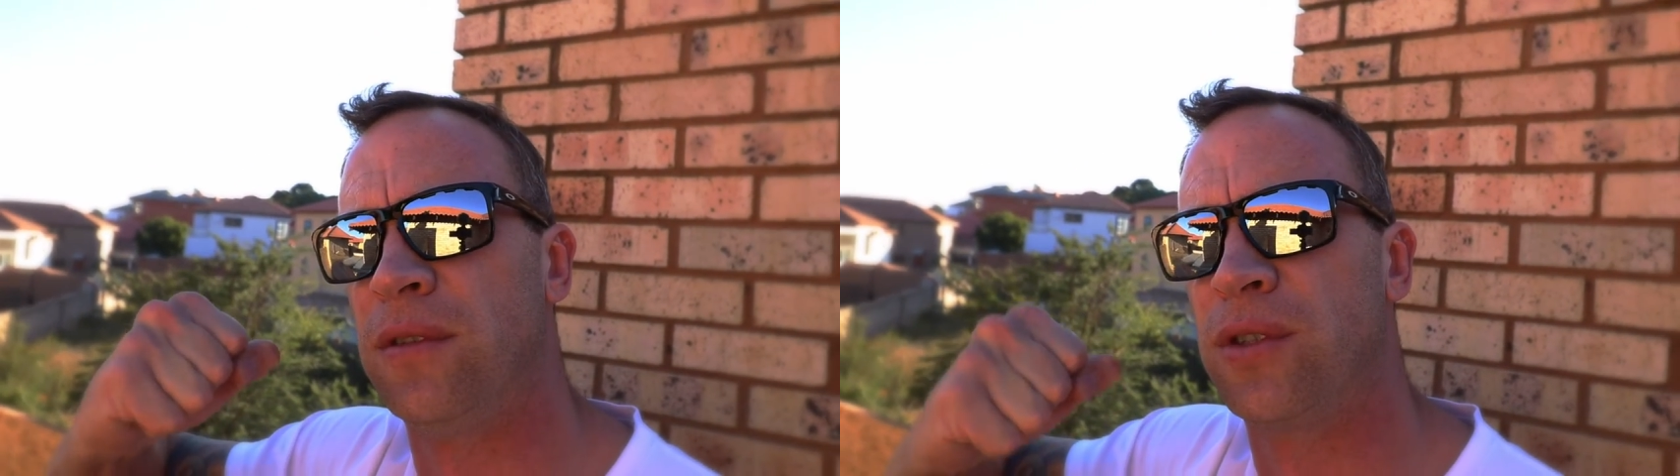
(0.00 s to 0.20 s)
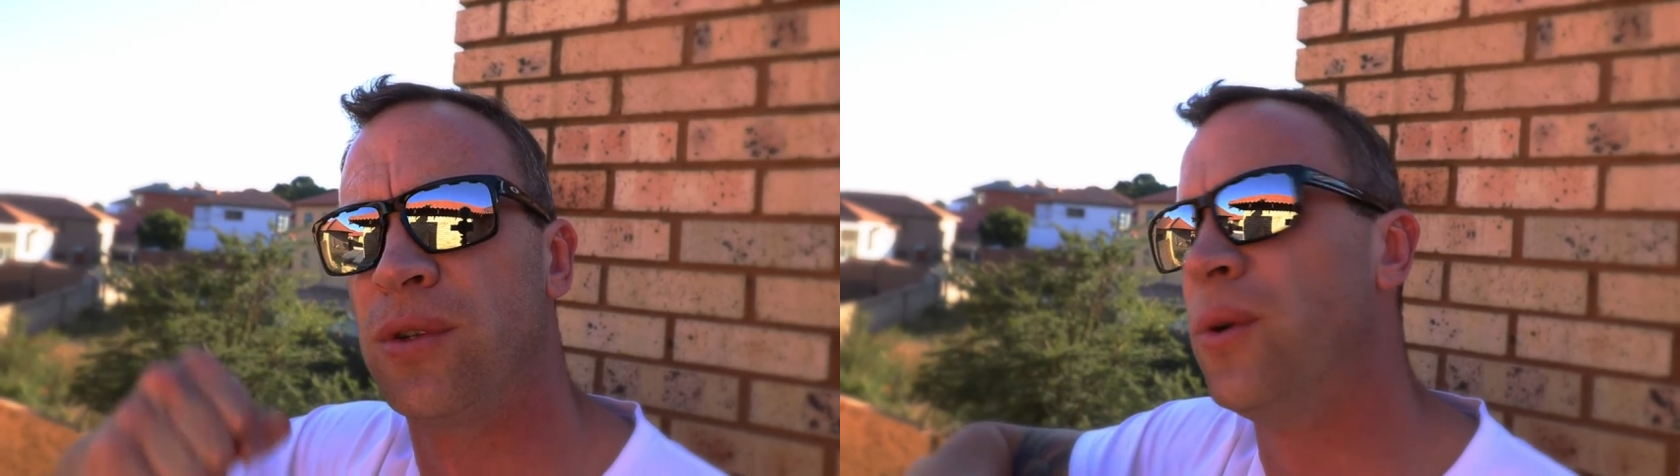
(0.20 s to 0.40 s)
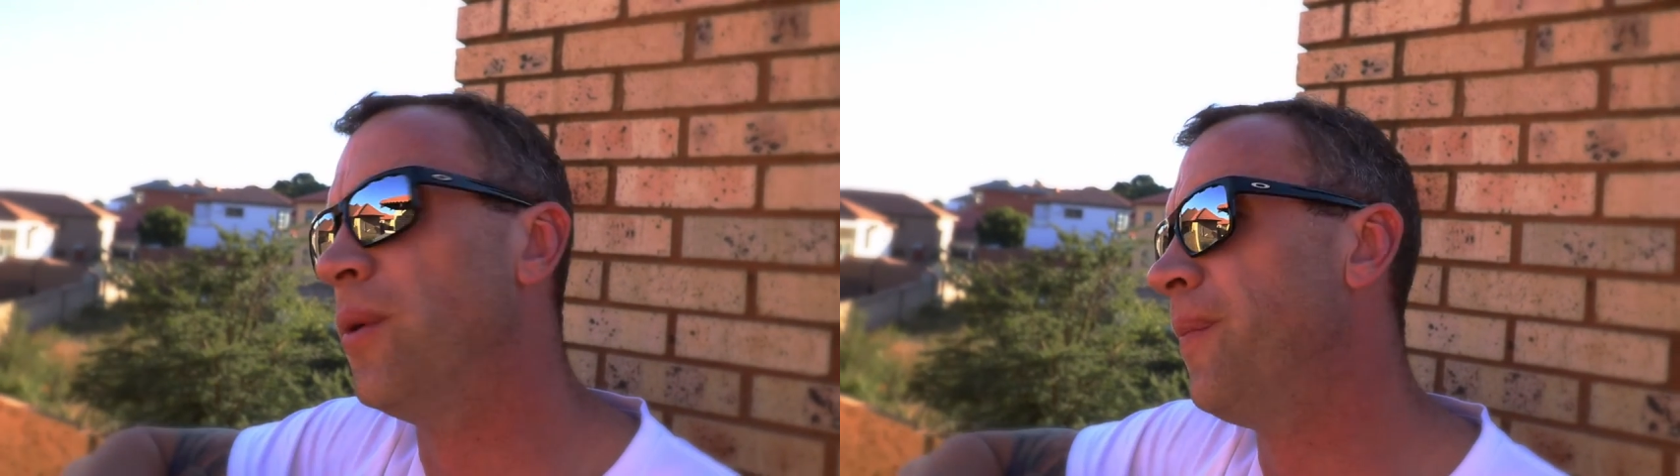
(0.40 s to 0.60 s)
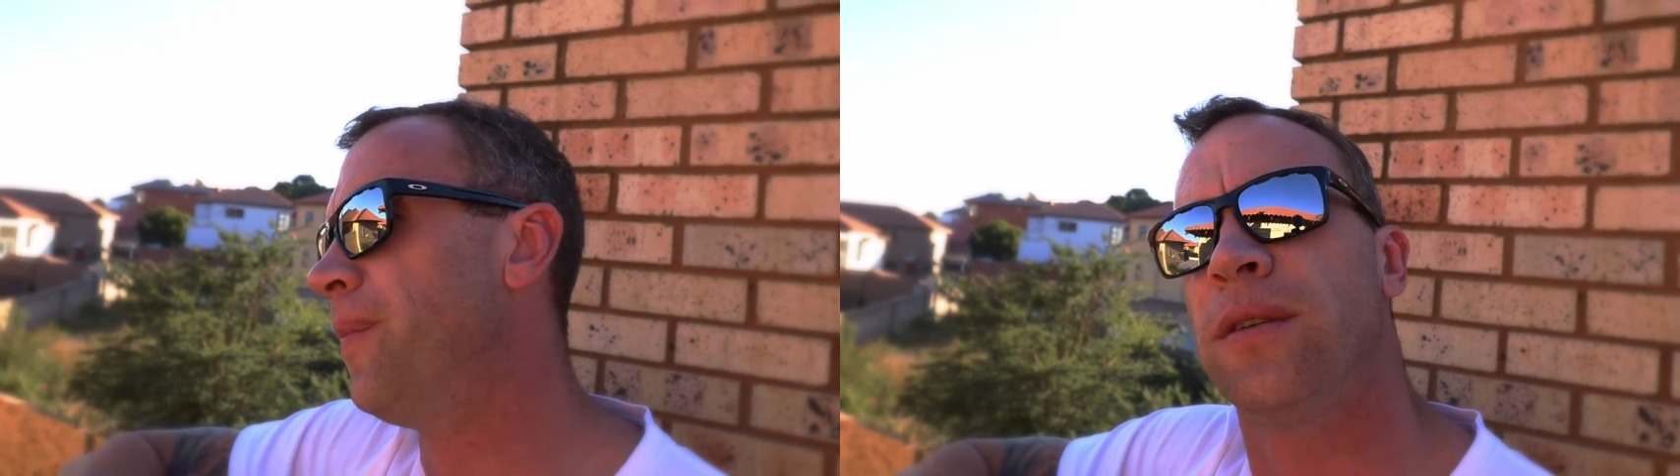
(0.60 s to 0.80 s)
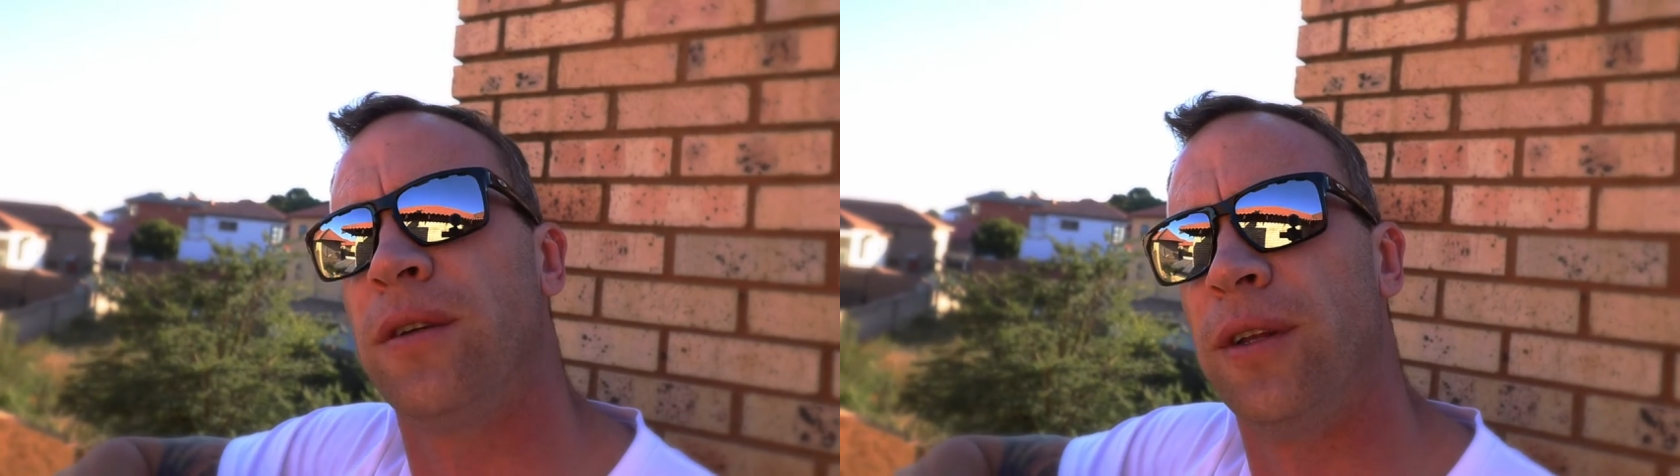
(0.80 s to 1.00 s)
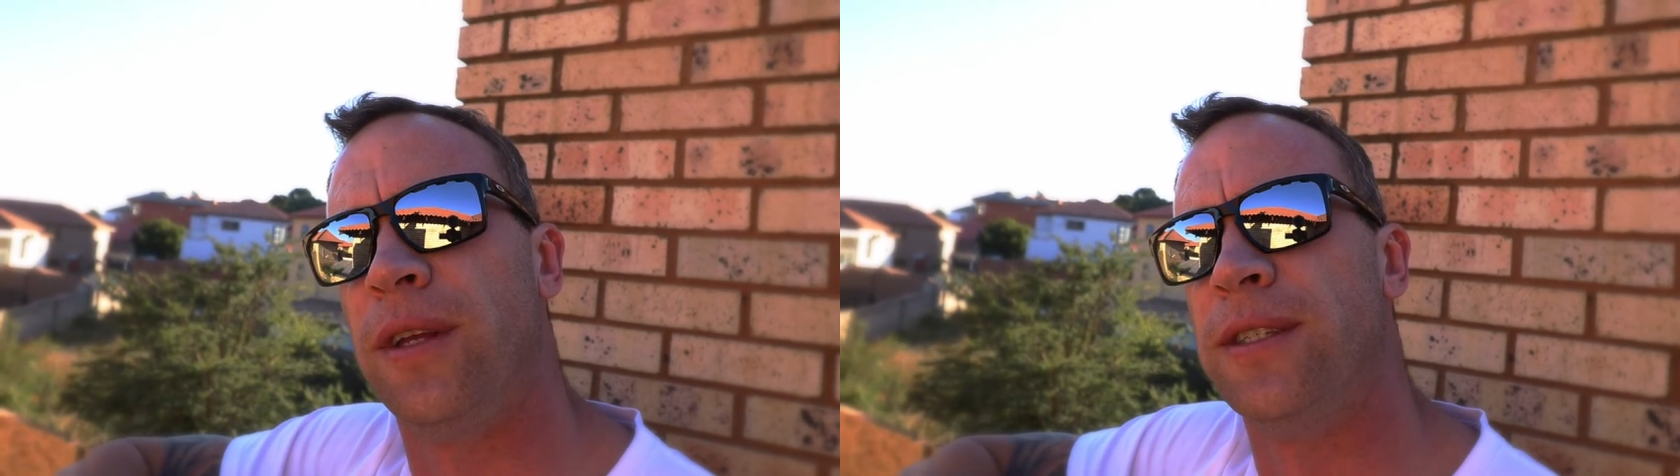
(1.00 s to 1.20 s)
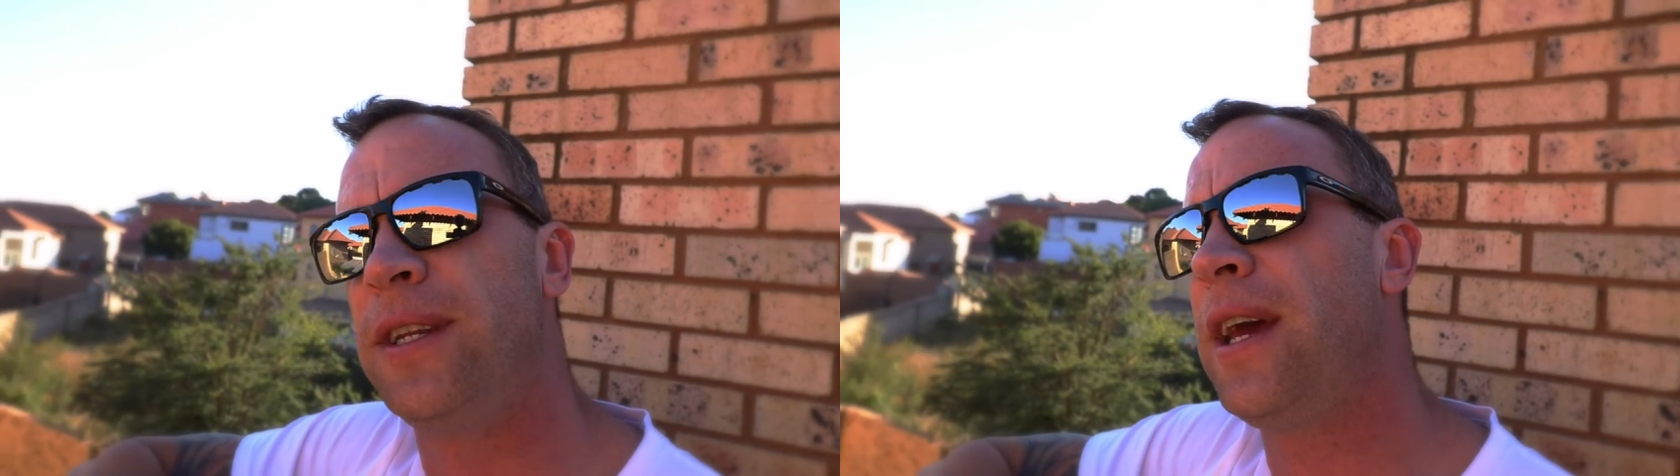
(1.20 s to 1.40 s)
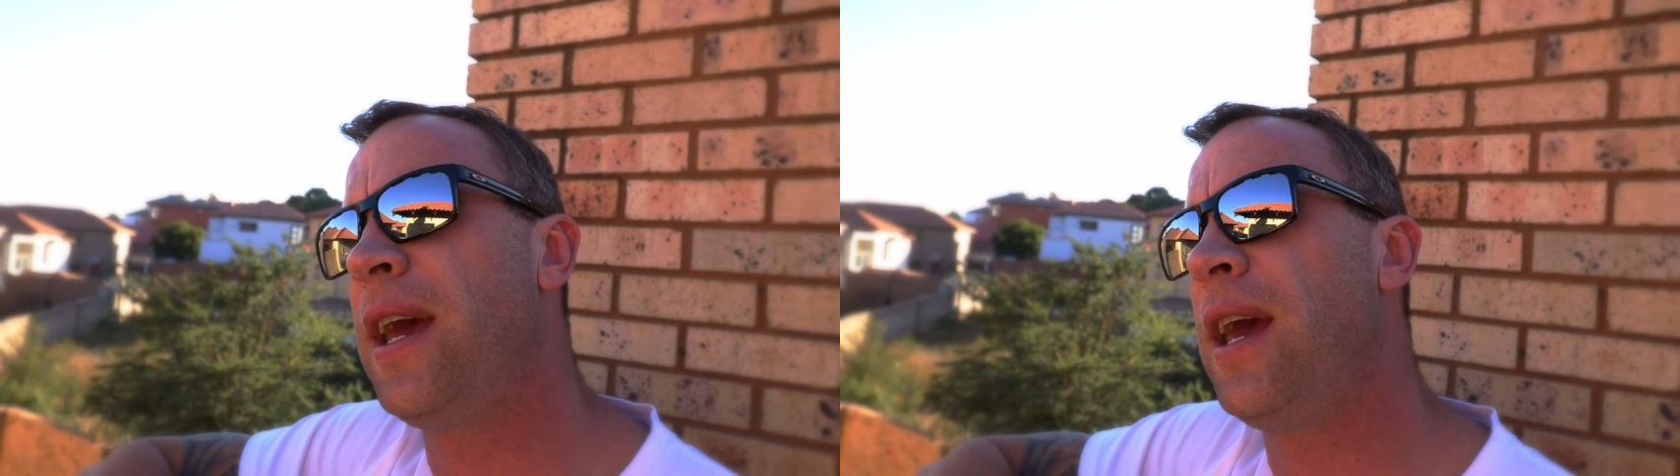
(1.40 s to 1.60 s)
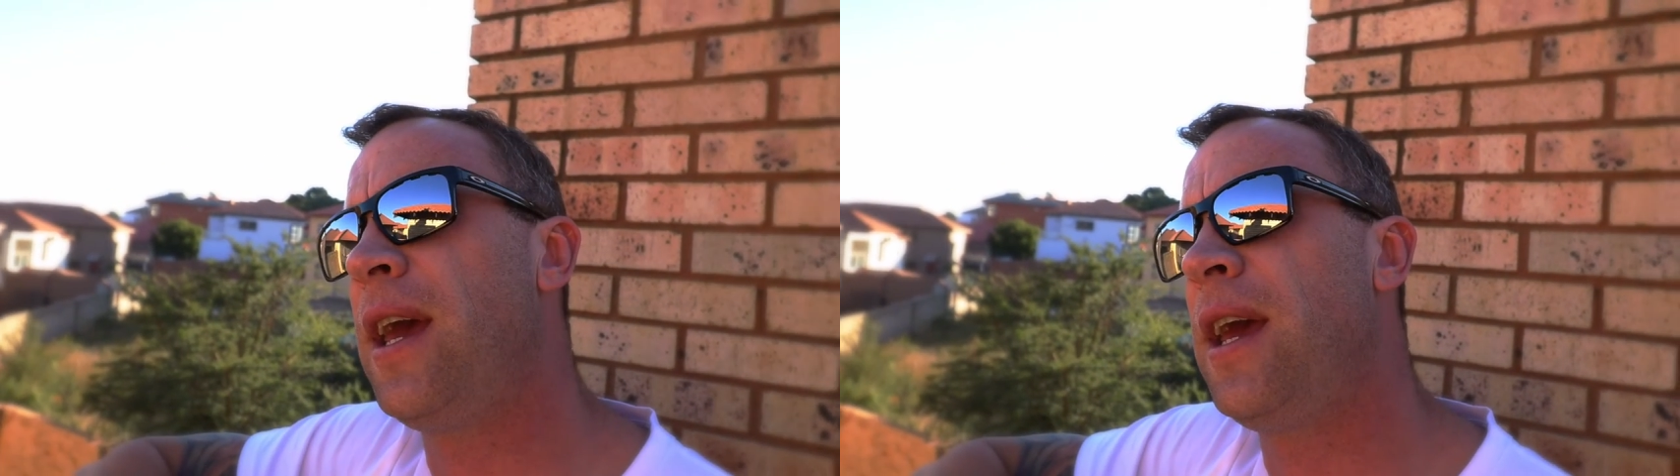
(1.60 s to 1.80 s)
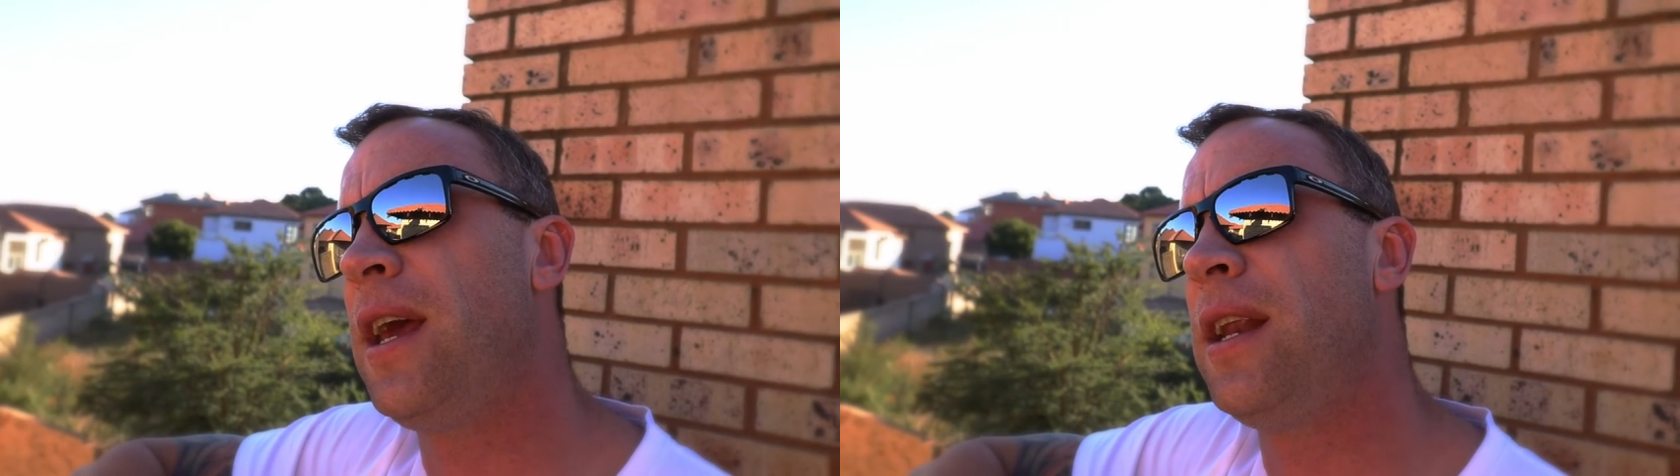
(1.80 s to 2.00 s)
Score. Got there today,
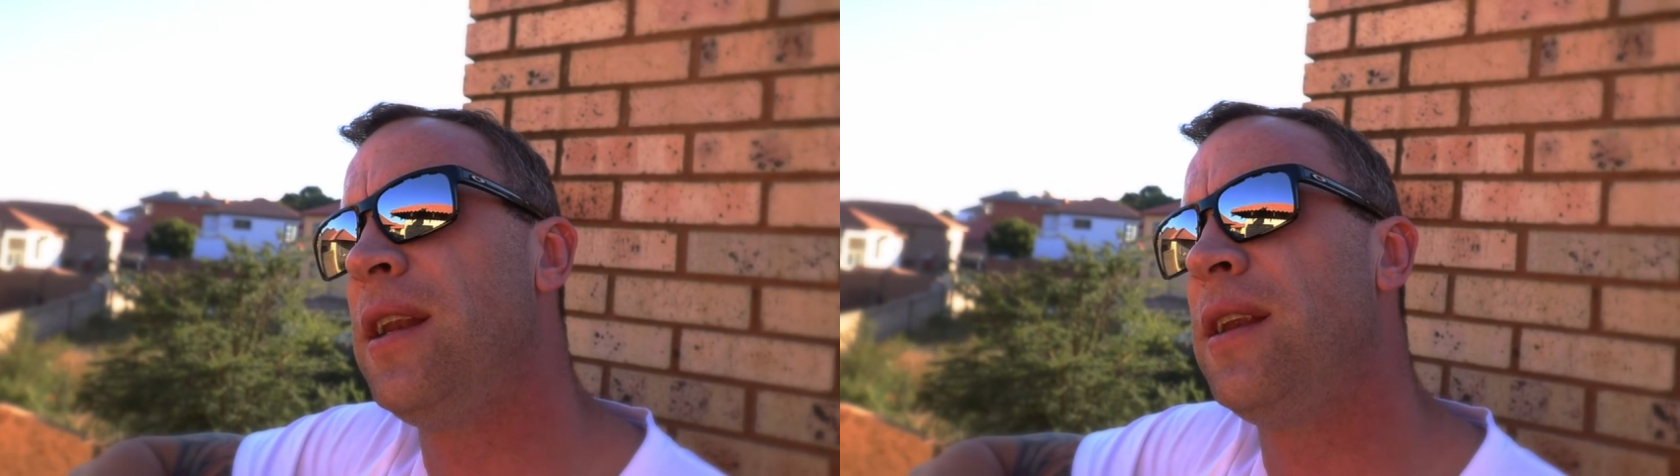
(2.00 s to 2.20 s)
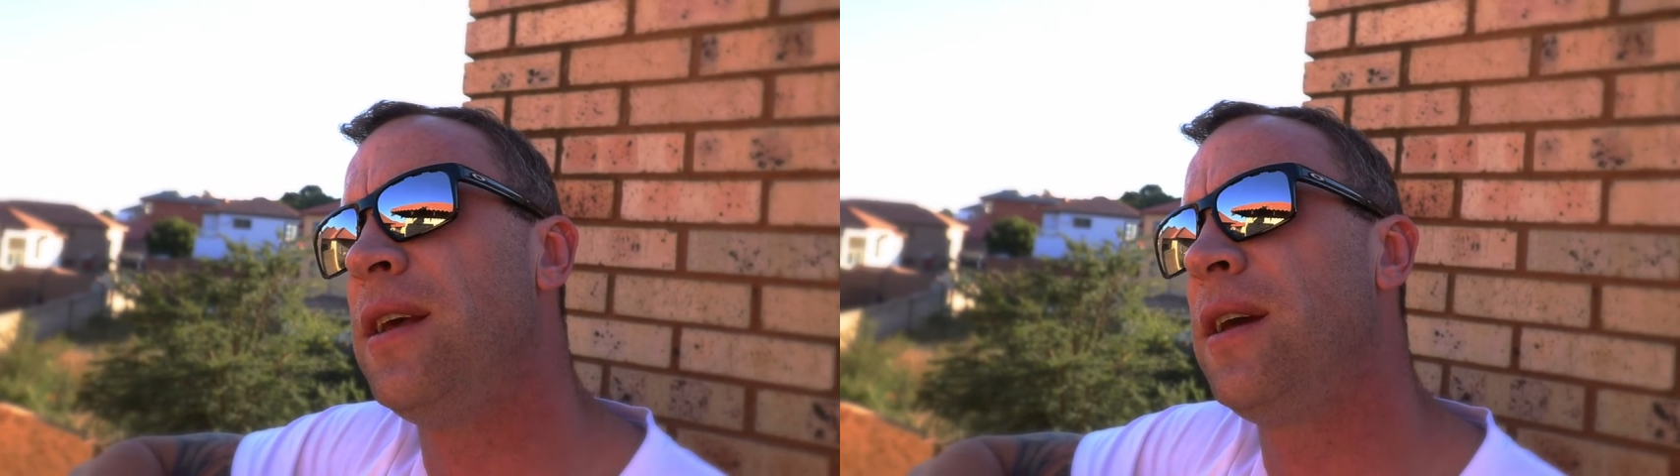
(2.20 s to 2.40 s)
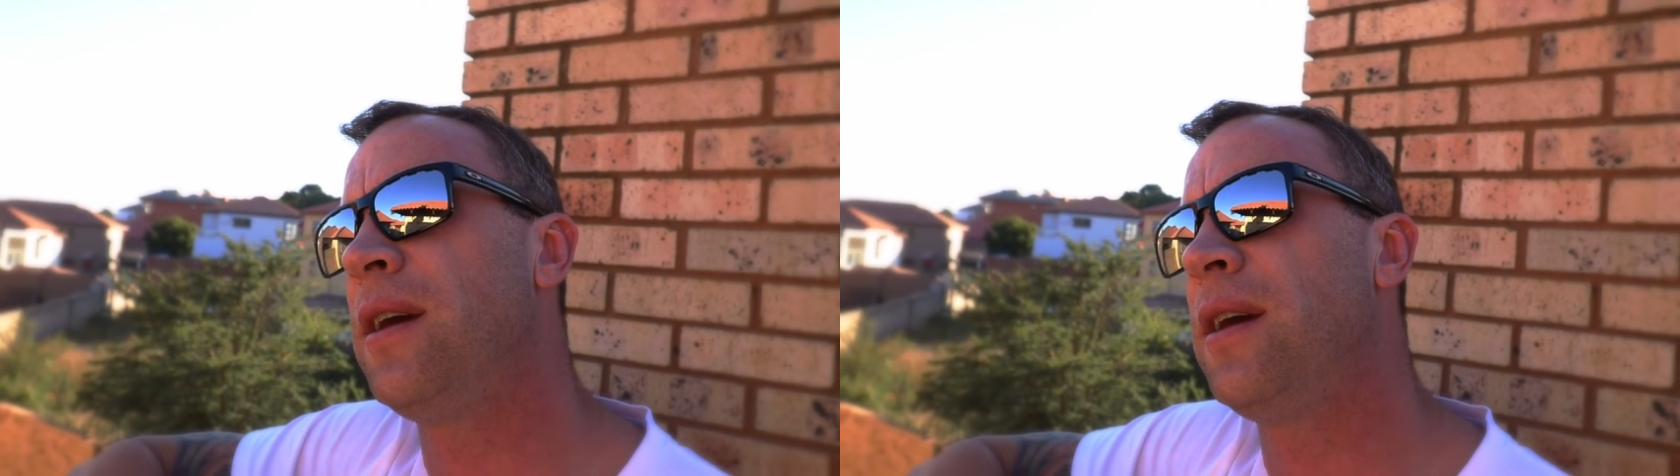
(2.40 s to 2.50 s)
and